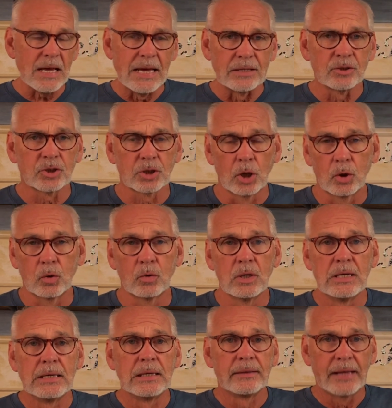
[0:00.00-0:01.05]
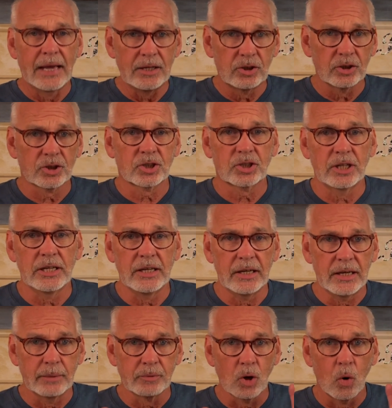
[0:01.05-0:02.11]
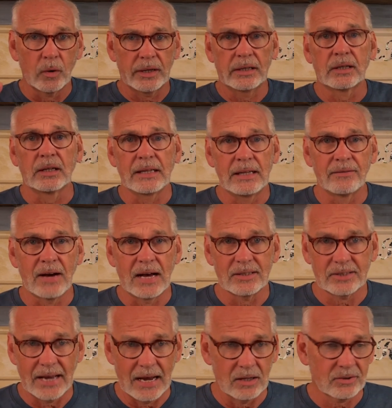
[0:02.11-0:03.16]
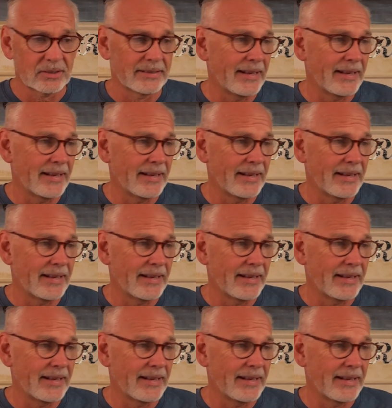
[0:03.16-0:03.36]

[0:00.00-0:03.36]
And so they just see him going into Levi's house,